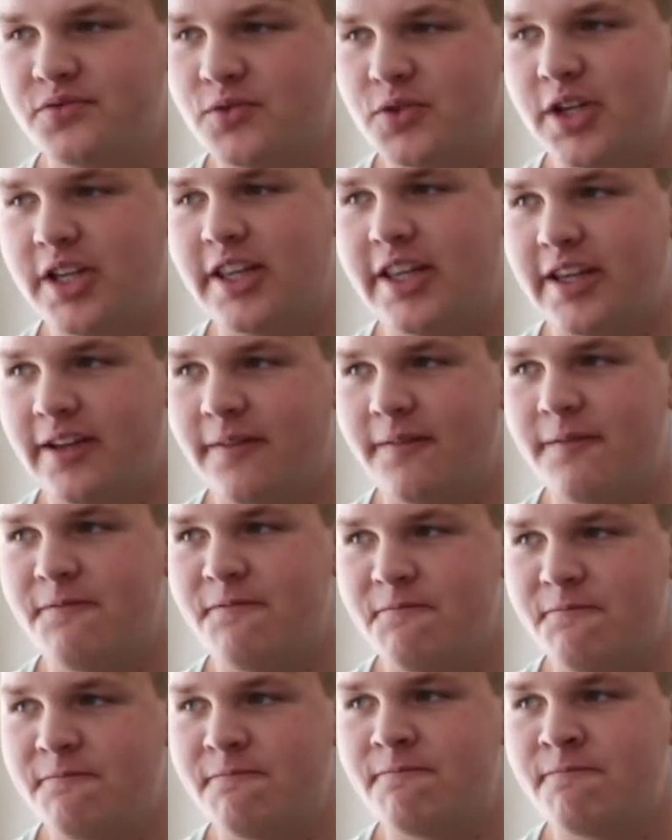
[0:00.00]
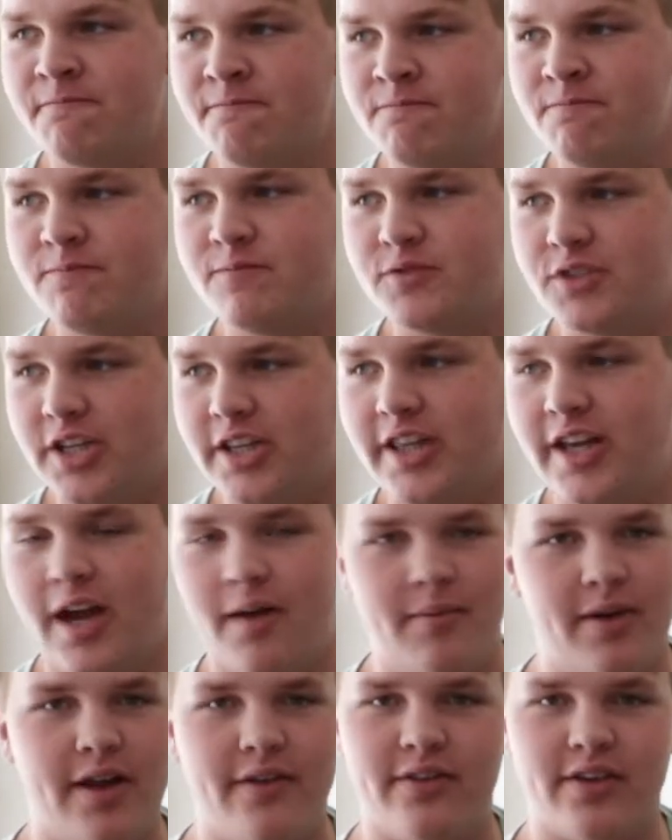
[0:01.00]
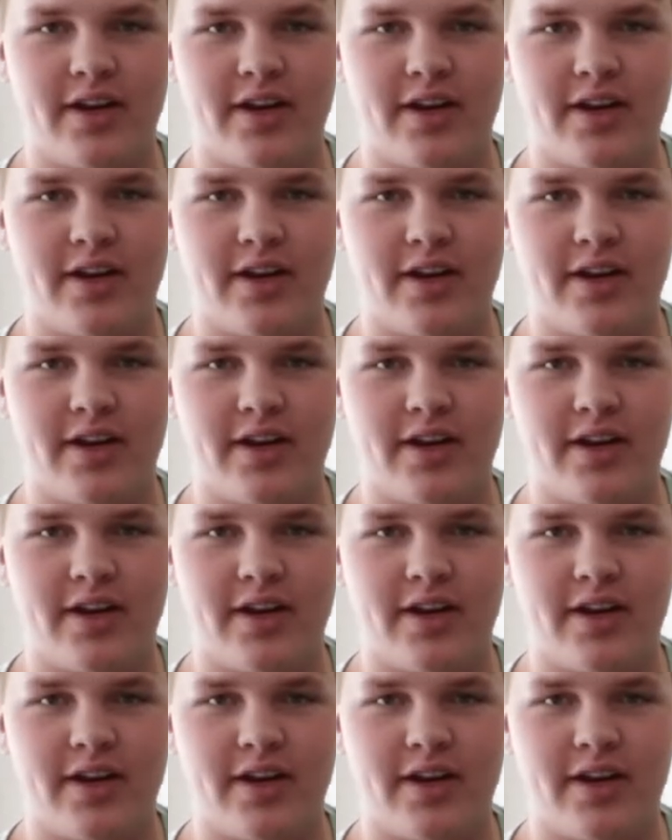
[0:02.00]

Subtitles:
Really. Really, I'm never